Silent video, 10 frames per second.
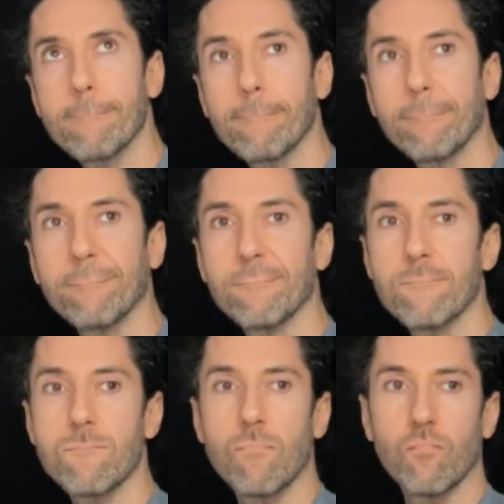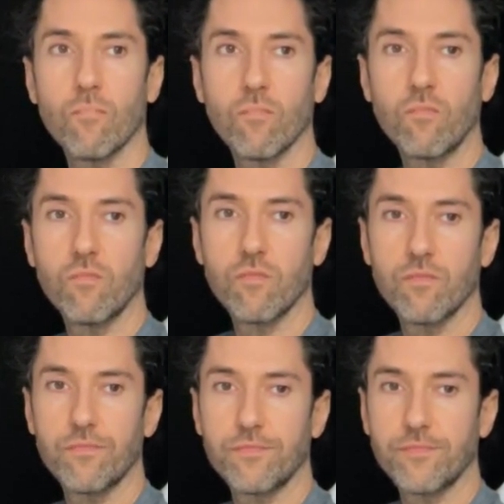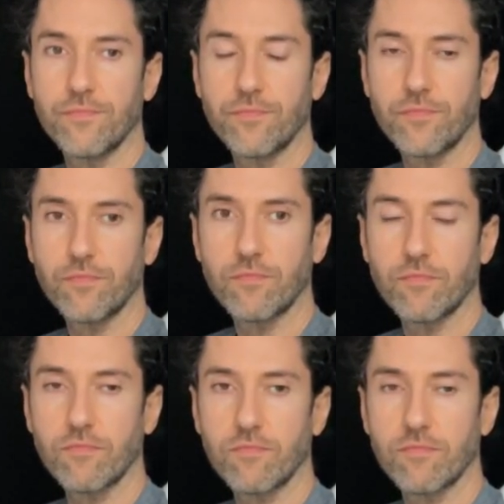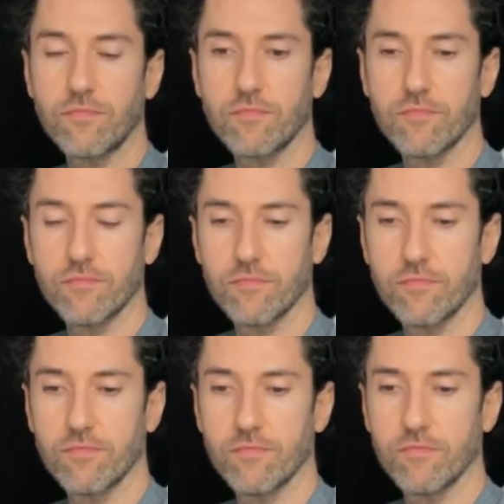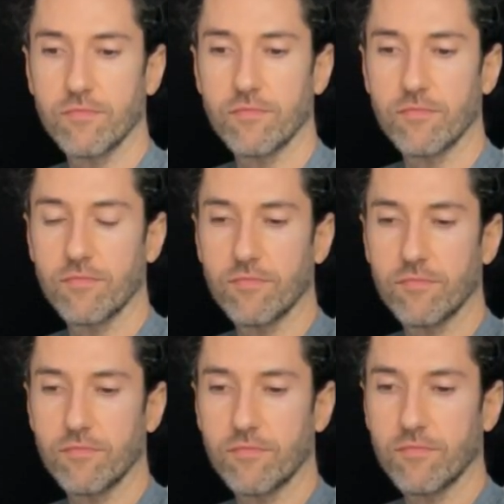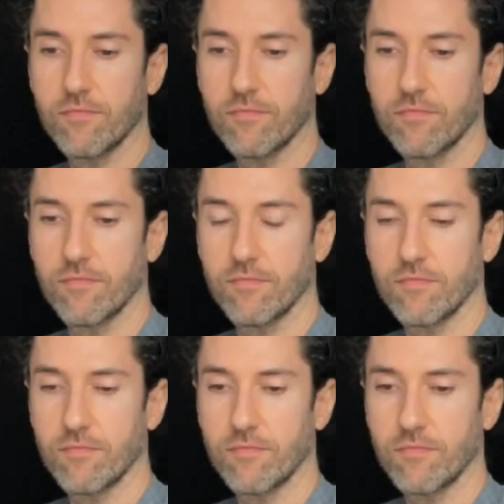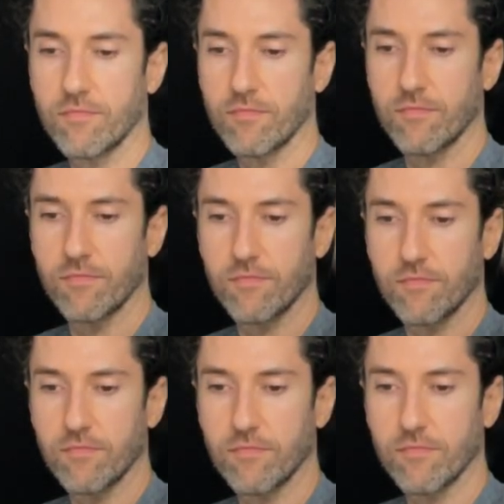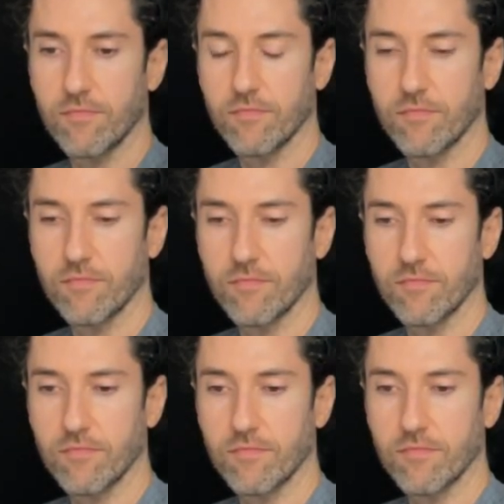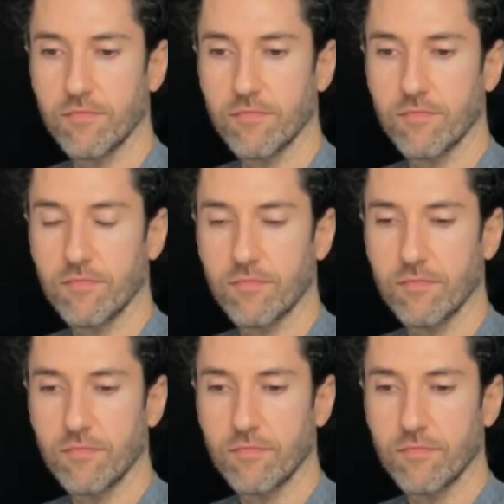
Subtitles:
(silent)